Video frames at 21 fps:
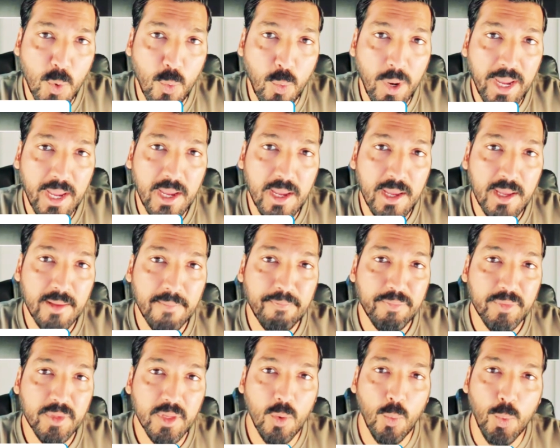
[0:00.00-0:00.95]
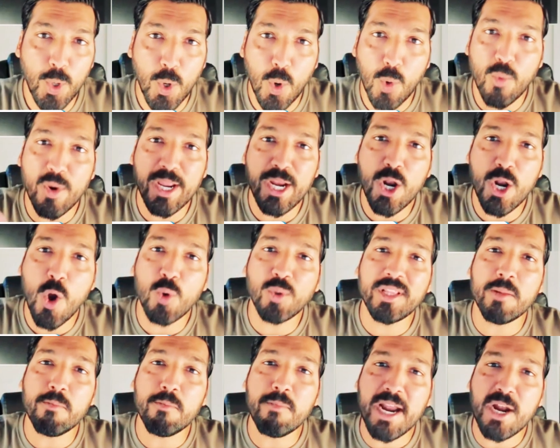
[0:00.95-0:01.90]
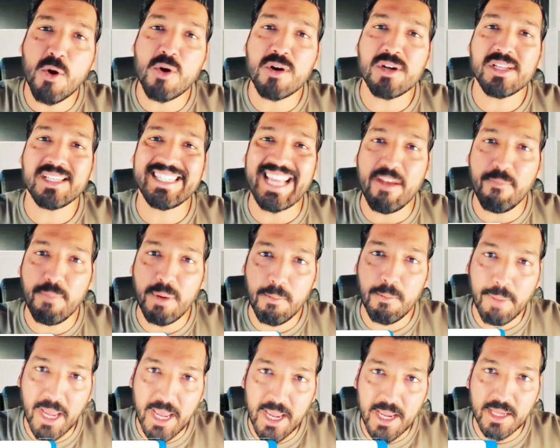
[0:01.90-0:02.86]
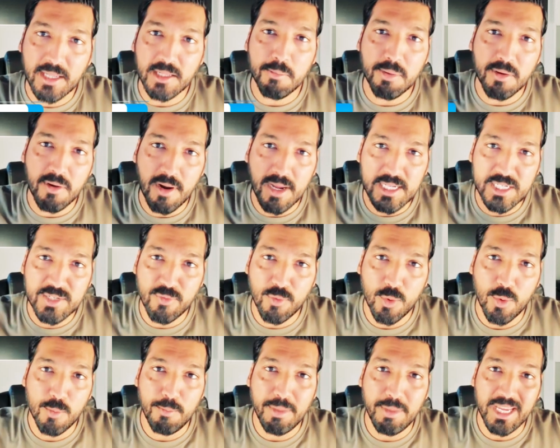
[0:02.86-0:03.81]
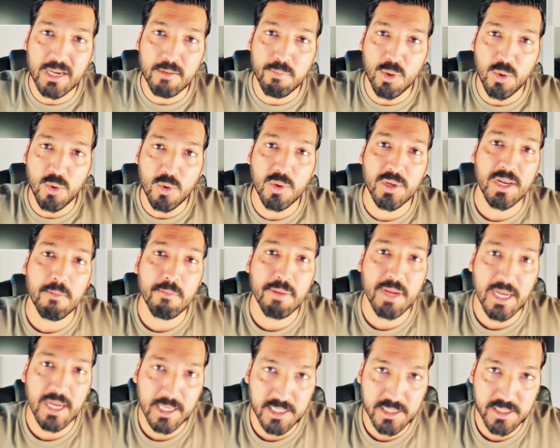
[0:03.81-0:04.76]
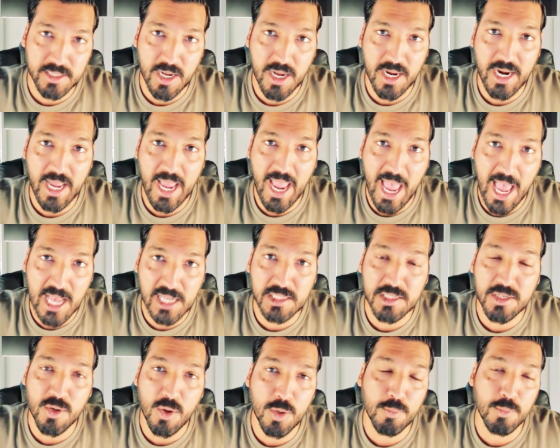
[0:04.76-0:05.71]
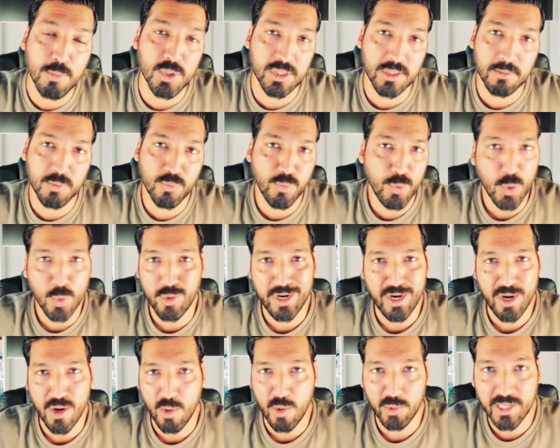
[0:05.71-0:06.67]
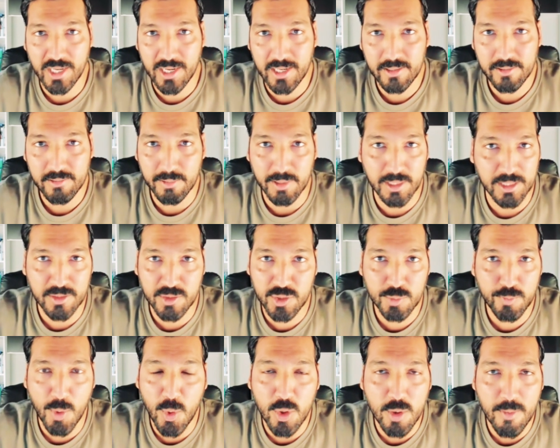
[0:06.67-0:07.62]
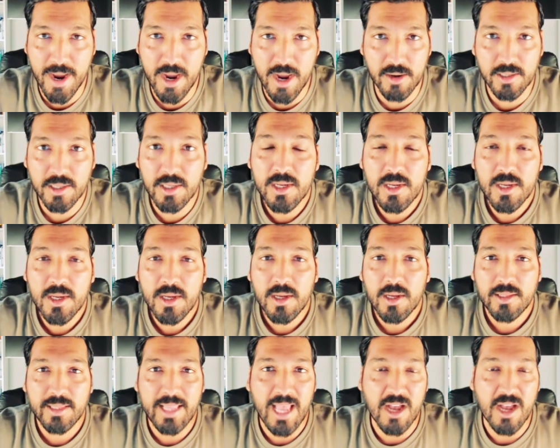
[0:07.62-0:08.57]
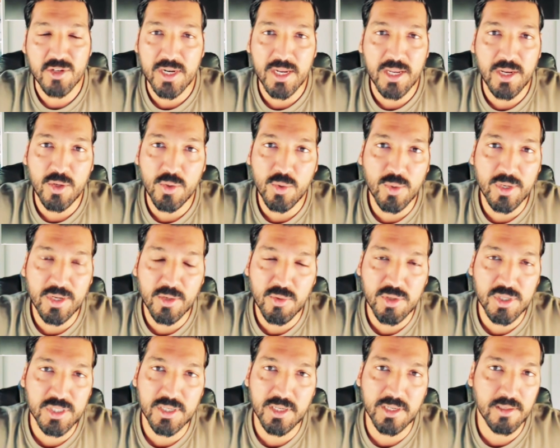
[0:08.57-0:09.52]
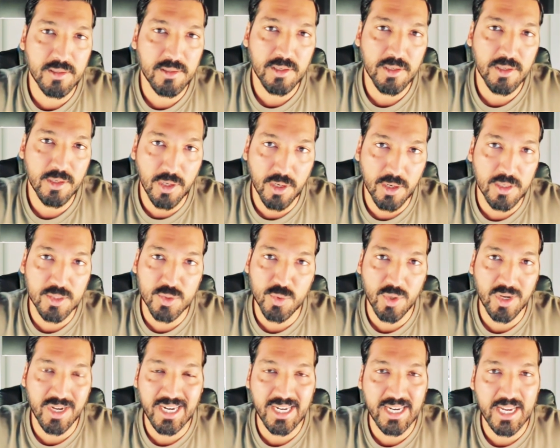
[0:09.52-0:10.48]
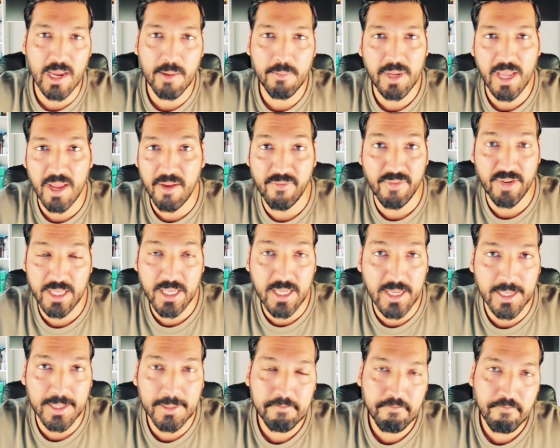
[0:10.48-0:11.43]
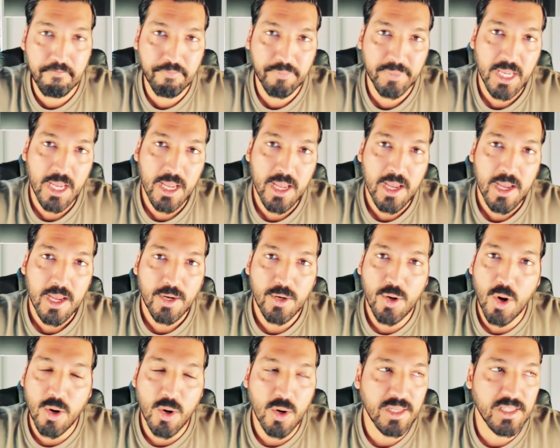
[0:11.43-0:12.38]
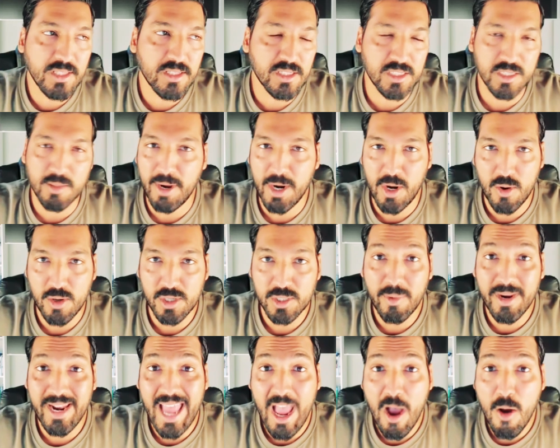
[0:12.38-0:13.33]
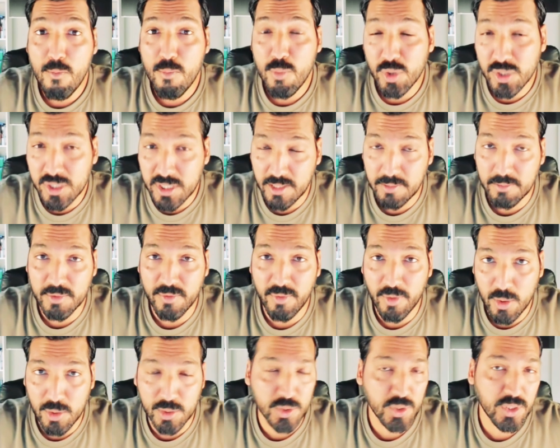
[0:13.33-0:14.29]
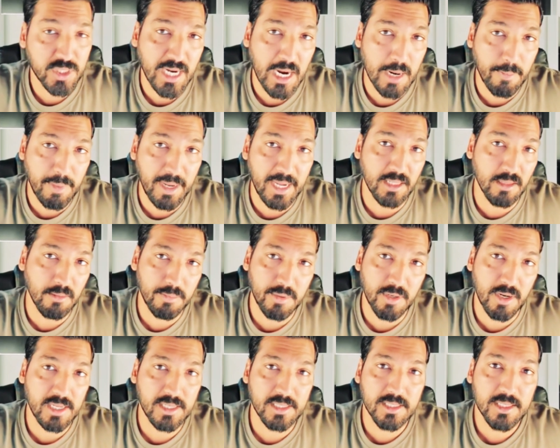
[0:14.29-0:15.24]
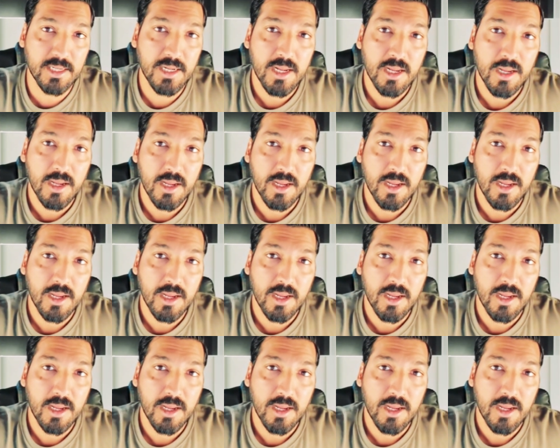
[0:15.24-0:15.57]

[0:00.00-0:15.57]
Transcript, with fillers: where we already know that minorities have been paying the price for being born in Pakistan as non-Muslims. We already know that. I just spoke about 1,000 Hindu and Christian girls who are kidnapped every year. Not only just the minorities, but now Muslims will also start paying the price.